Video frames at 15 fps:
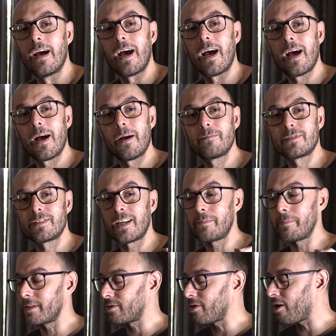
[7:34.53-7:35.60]
Um,
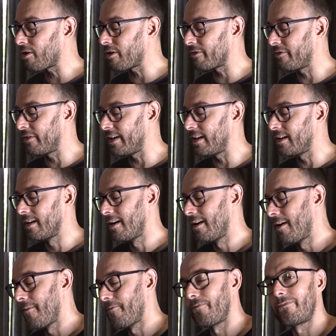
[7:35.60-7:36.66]
cinematography,
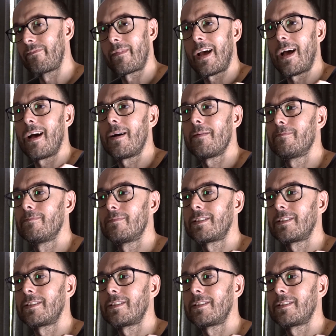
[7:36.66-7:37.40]
Um,